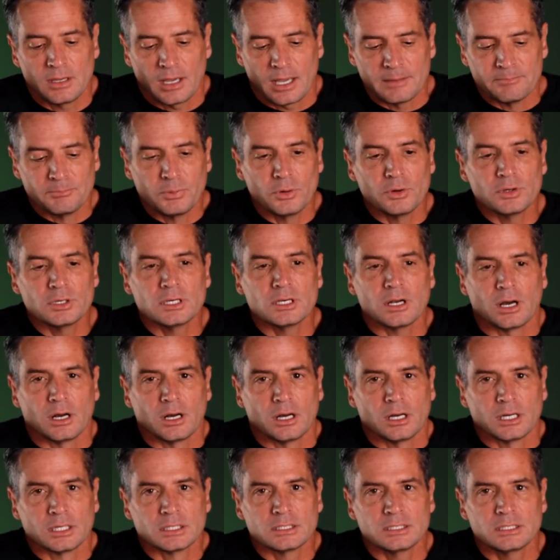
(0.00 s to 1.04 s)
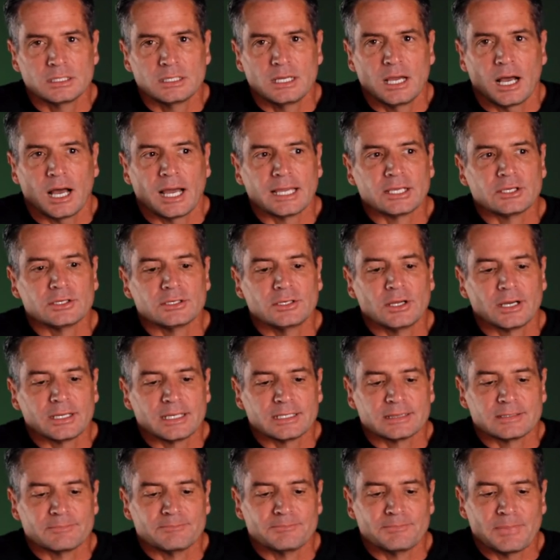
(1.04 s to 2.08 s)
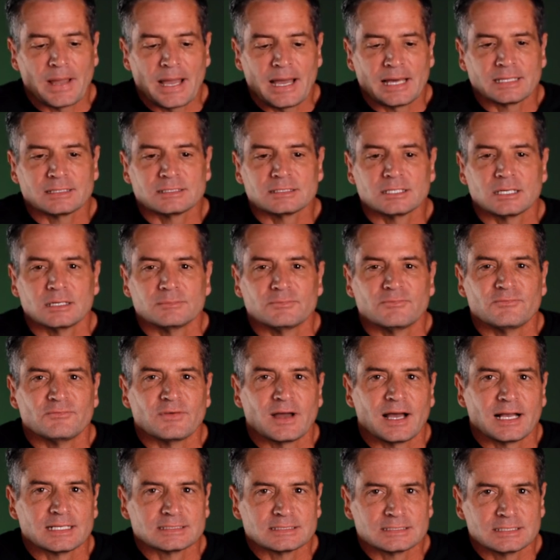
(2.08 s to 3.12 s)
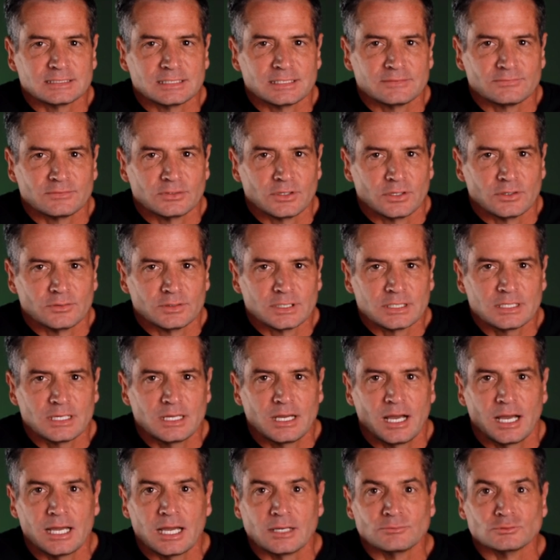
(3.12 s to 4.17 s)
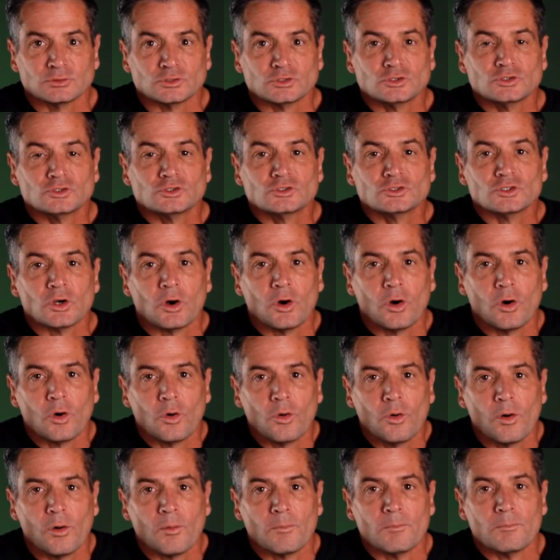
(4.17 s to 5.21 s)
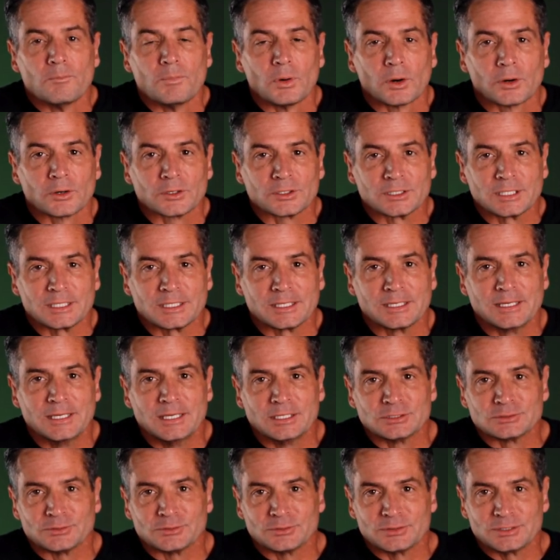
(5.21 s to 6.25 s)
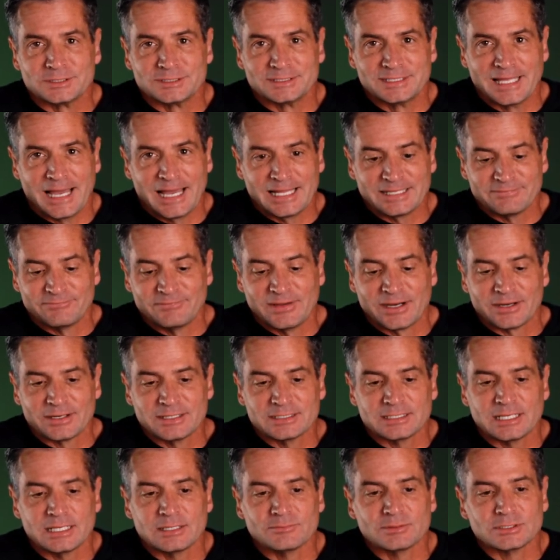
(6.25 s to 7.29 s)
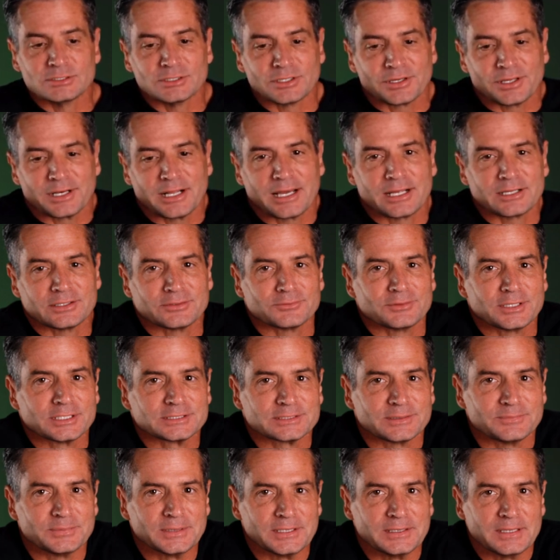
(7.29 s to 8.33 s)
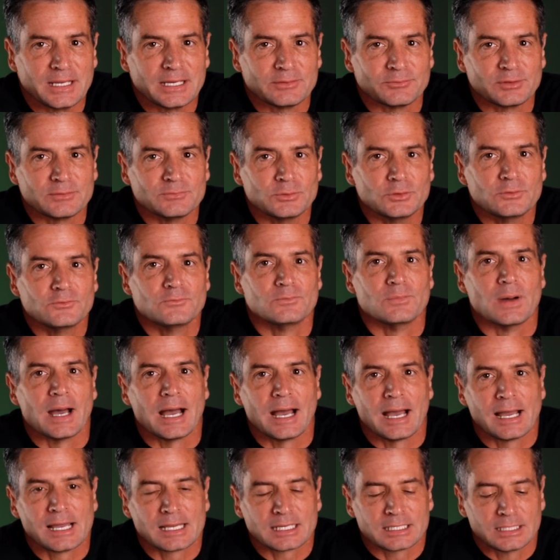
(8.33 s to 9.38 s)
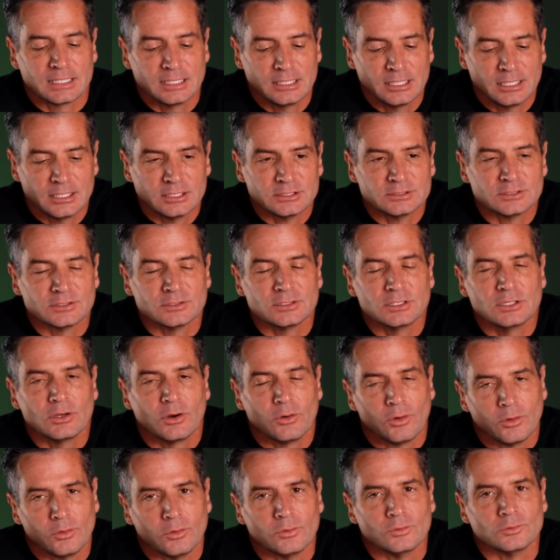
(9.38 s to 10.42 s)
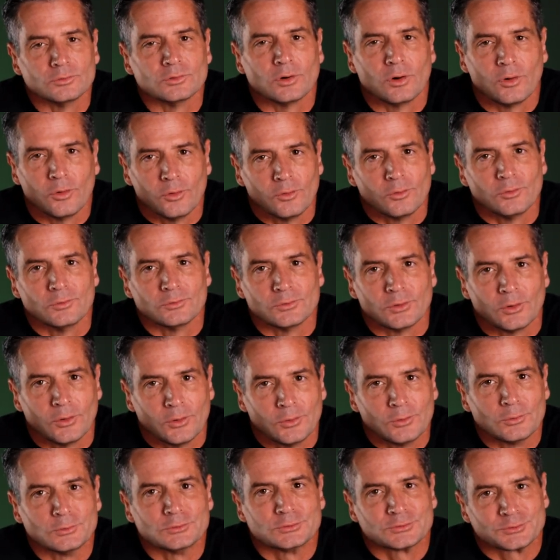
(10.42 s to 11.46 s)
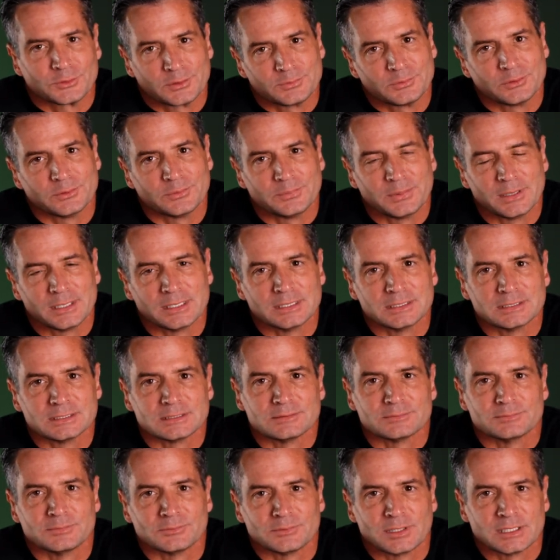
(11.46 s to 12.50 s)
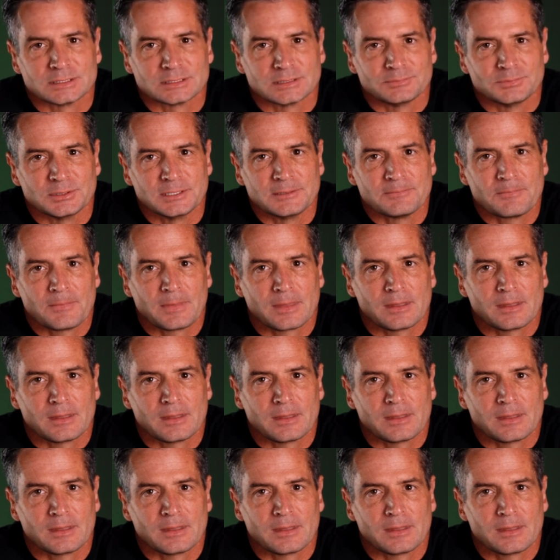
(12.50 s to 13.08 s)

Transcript: I put it on. I could not get the bathtub fast enough going. It was so burning. So that very day we took it out of the recipe and we moved back to the old triple paste recipe.